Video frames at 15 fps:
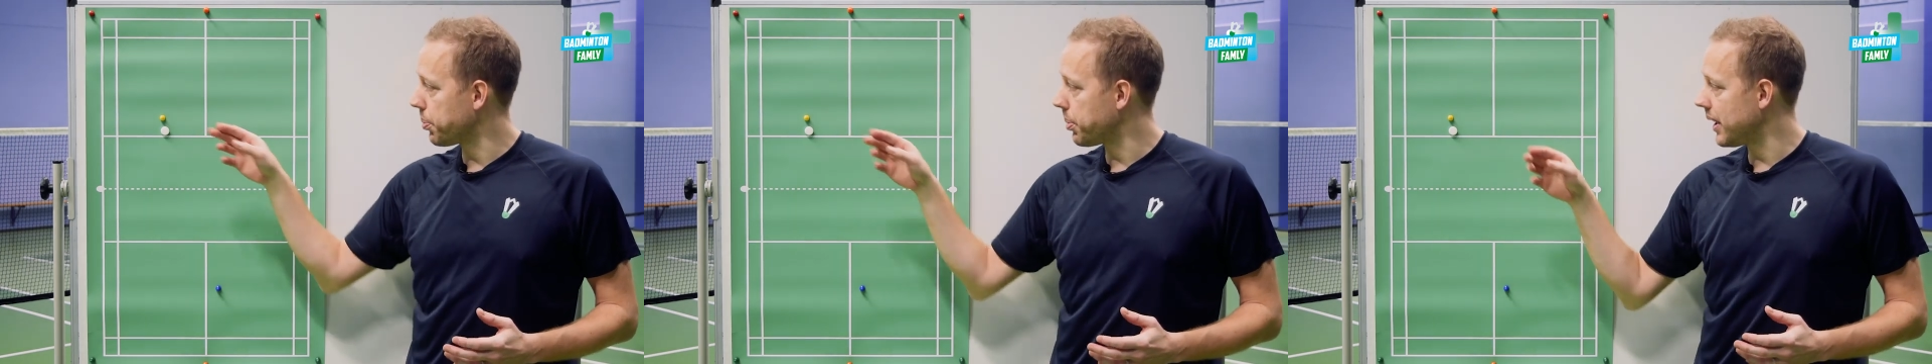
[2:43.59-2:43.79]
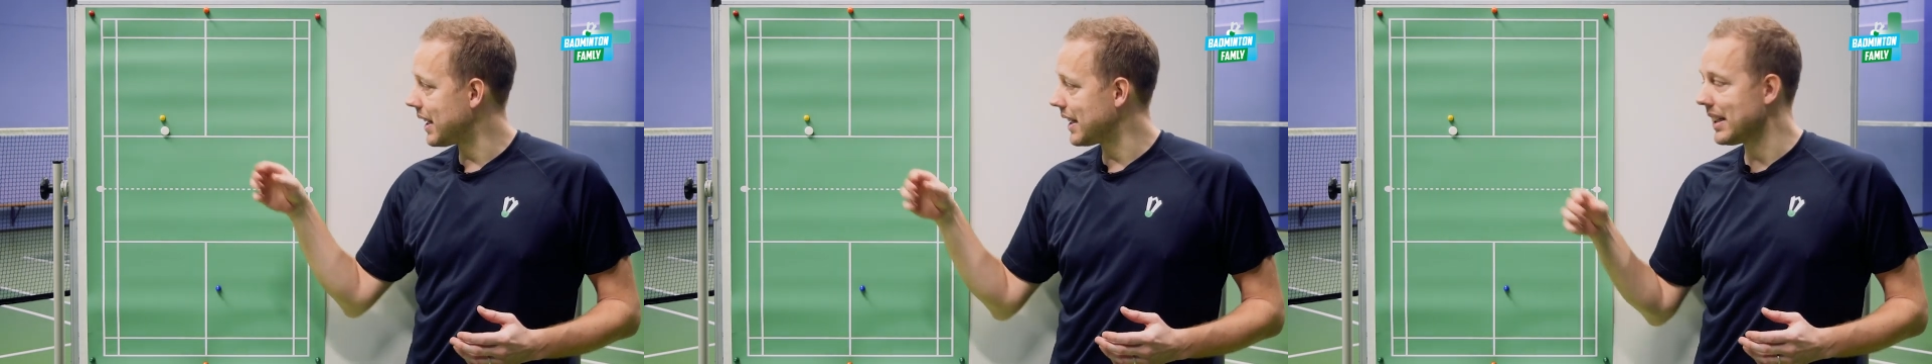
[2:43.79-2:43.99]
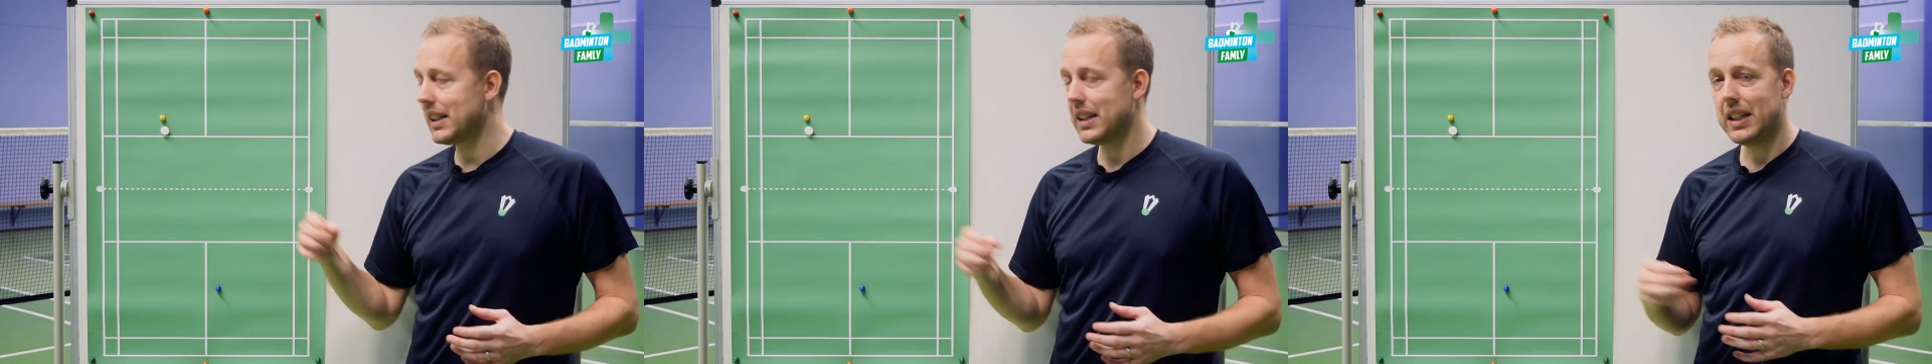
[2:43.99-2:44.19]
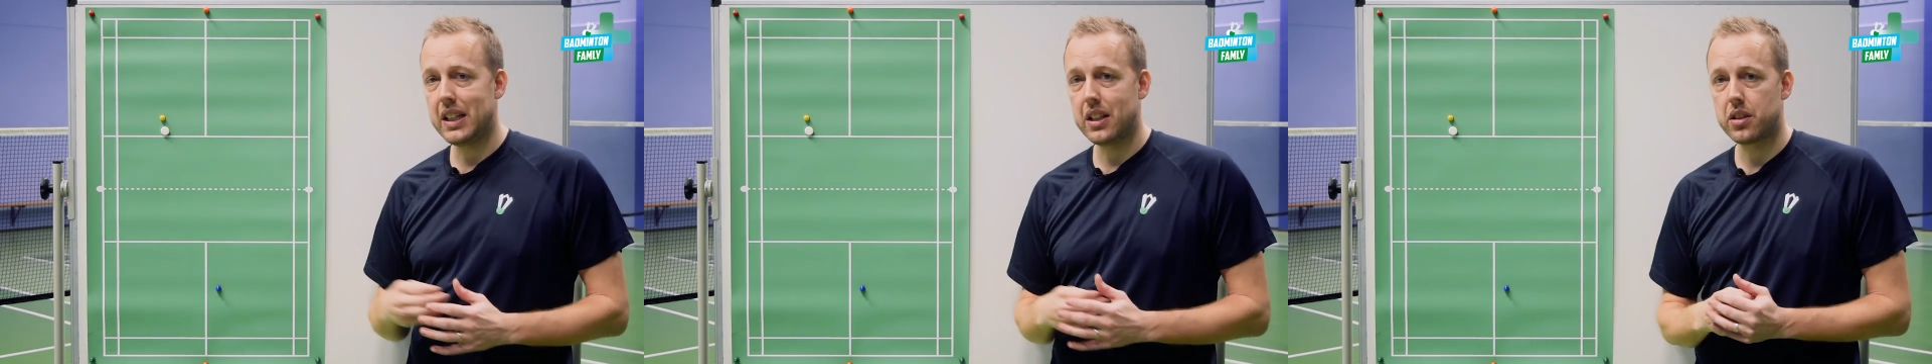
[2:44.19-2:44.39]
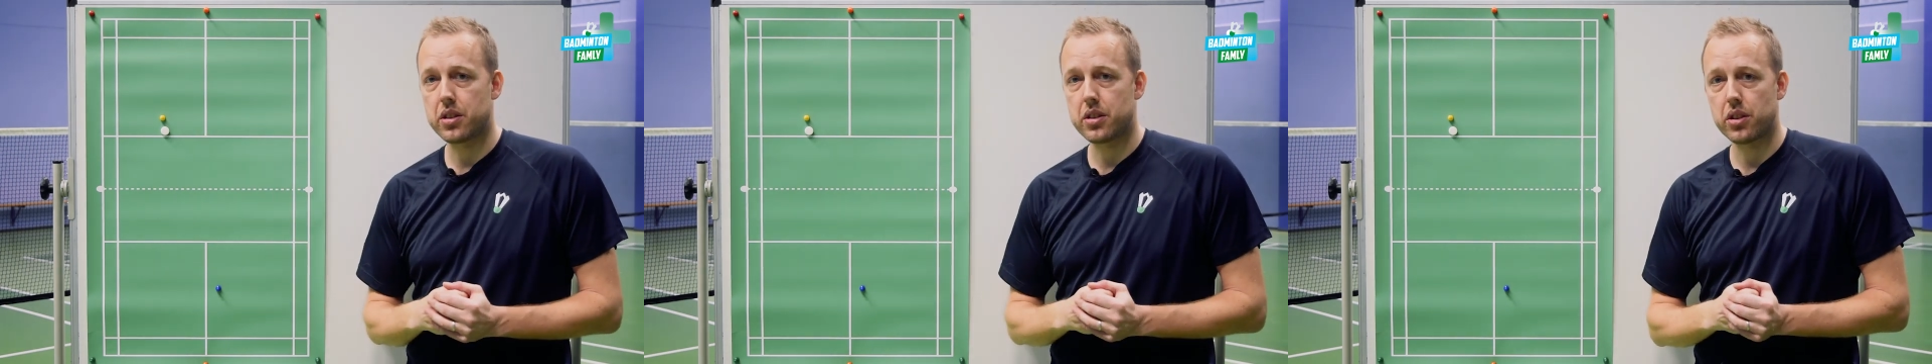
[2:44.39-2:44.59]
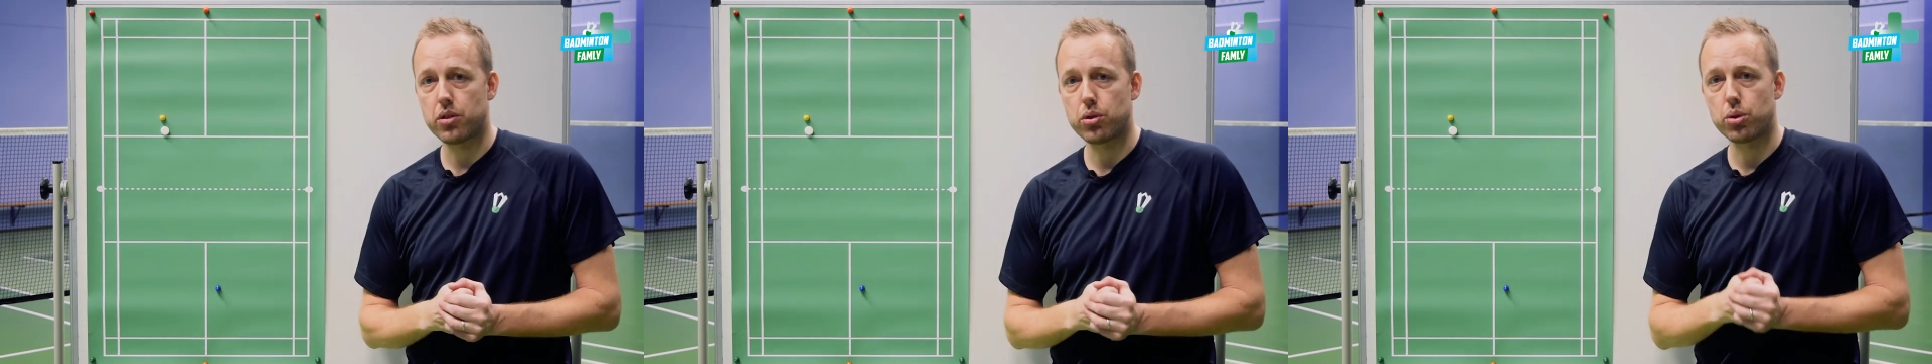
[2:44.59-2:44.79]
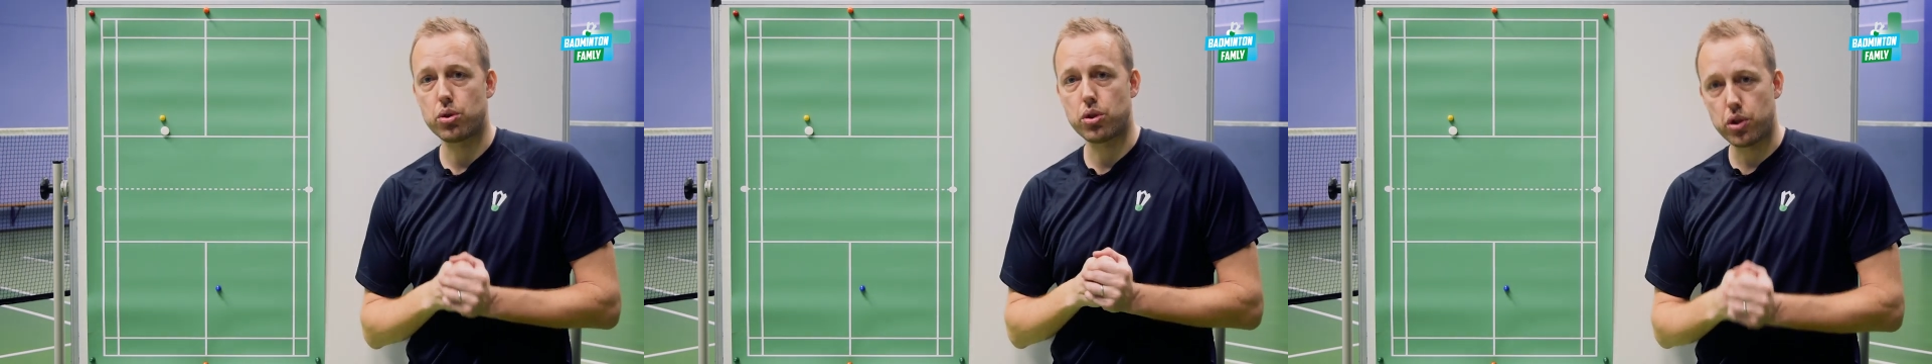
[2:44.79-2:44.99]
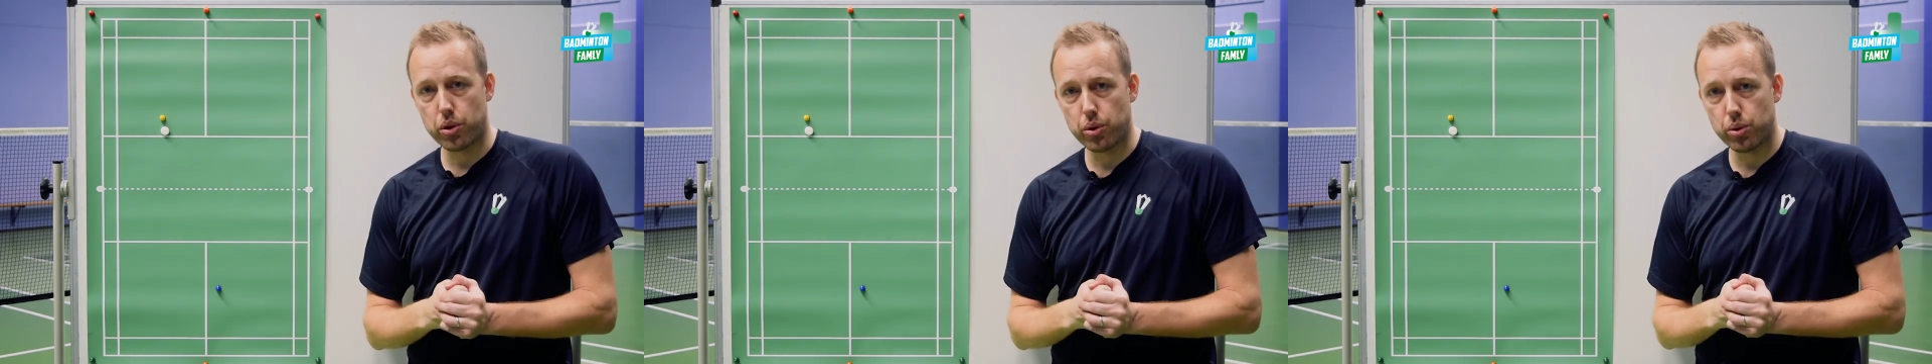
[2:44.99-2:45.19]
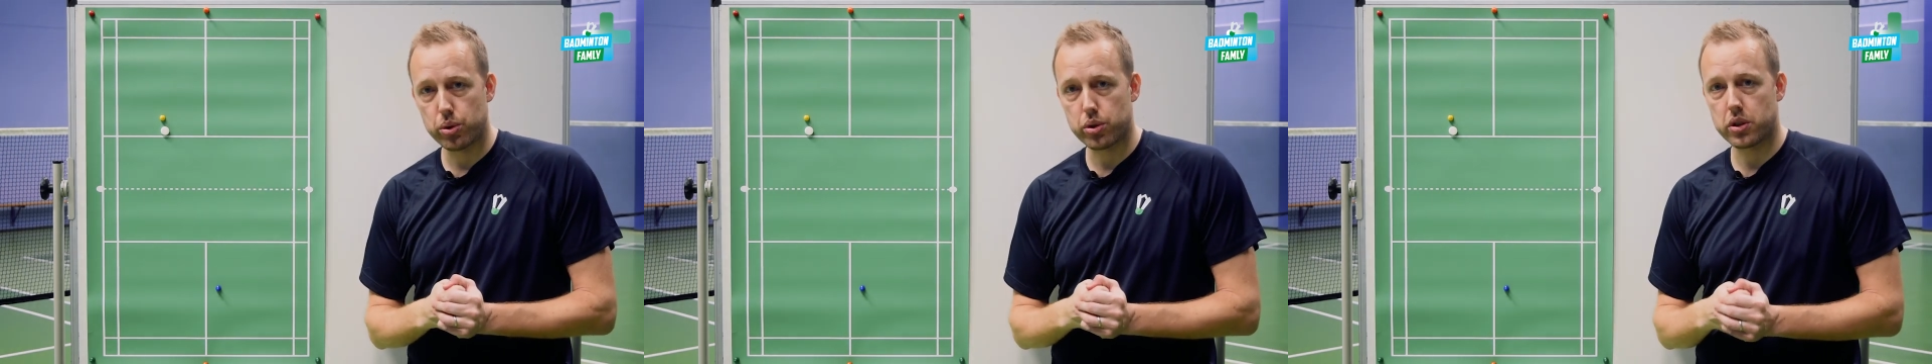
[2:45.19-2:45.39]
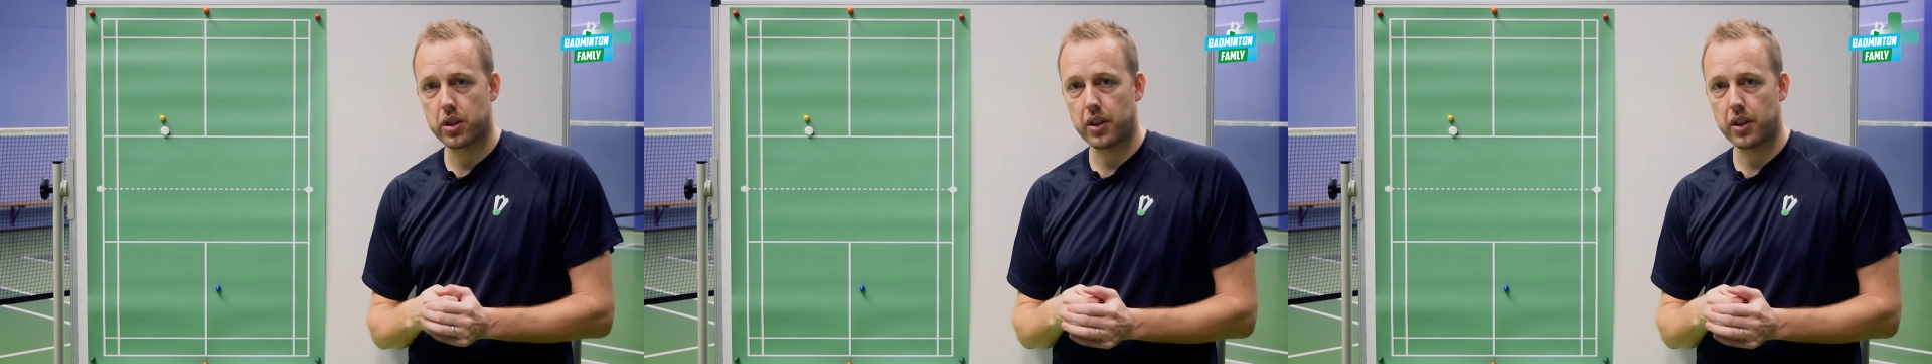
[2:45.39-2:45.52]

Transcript: player needs to choose